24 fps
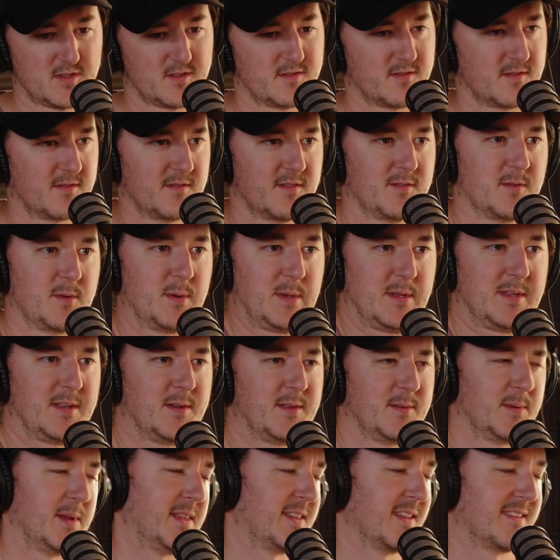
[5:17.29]
just
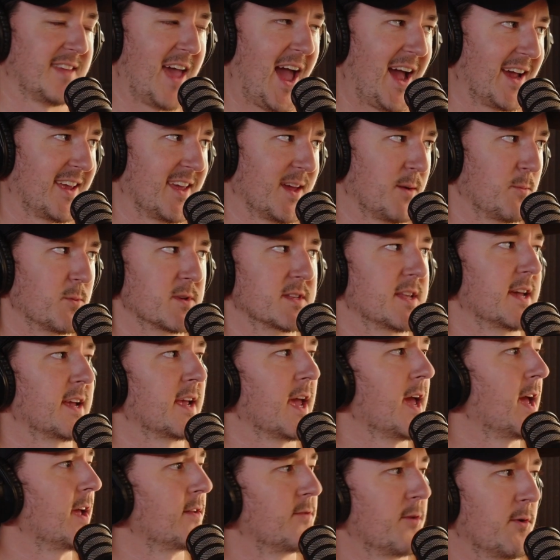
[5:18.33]
went to attack it and was
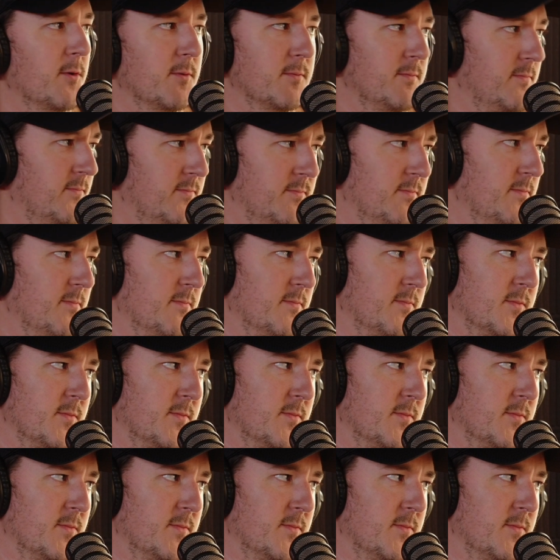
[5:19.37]
like, hey, don't